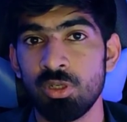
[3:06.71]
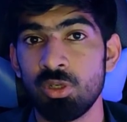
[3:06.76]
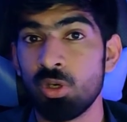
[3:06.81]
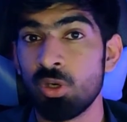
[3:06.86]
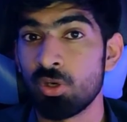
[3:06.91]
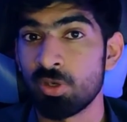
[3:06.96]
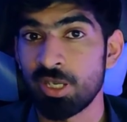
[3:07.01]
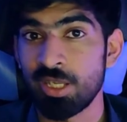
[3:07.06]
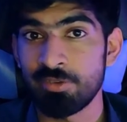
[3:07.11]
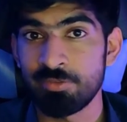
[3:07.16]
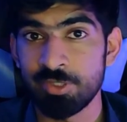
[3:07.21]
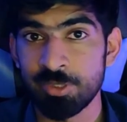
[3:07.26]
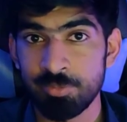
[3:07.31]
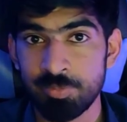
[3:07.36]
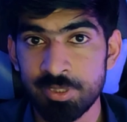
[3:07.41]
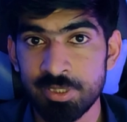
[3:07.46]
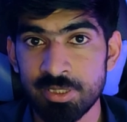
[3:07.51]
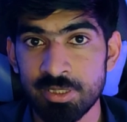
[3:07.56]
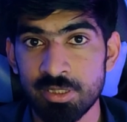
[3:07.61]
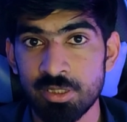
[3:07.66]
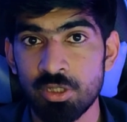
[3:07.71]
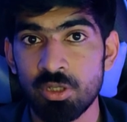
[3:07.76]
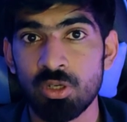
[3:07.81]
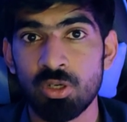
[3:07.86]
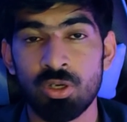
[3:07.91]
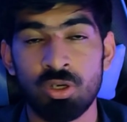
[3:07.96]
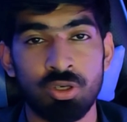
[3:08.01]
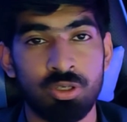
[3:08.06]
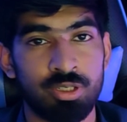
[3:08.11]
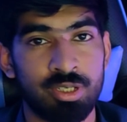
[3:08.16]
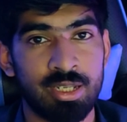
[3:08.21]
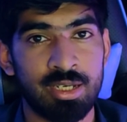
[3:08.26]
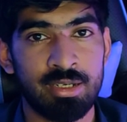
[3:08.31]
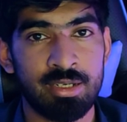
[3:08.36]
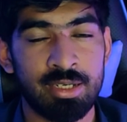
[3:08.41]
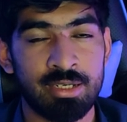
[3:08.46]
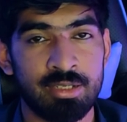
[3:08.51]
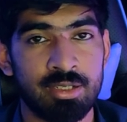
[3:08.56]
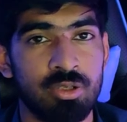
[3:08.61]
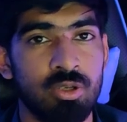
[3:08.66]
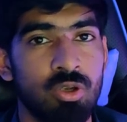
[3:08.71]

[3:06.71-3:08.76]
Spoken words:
or FTP, or Telnet.